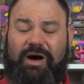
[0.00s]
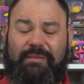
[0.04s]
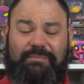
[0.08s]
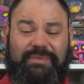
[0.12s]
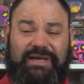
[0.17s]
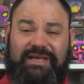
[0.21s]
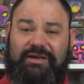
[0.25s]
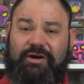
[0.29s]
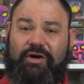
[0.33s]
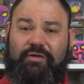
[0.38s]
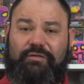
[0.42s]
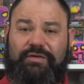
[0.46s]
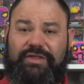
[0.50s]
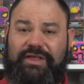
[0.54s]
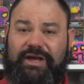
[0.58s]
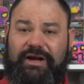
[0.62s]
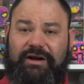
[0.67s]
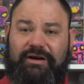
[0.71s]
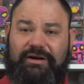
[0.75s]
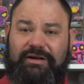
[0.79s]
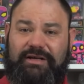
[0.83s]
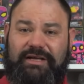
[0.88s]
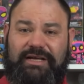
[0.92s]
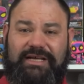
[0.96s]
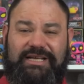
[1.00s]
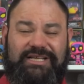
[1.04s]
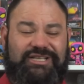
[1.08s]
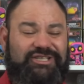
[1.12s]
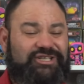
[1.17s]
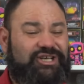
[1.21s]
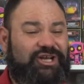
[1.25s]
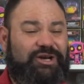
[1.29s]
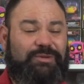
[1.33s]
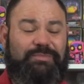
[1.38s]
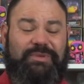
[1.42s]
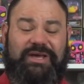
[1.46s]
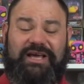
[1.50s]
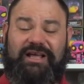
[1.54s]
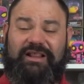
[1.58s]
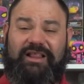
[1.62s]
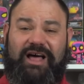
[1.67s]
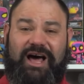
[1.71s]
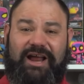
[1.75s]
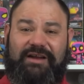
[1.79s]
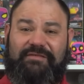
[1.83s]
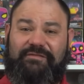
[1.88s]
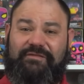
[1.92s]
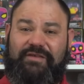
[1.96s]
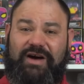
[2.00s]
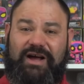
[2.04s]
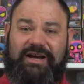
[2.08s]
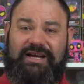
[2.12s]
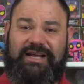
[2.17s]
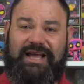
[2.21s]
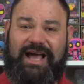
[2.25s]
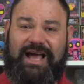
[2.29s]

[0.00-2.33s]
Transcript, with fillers: I'll be over there. It's going to be a lot of fun,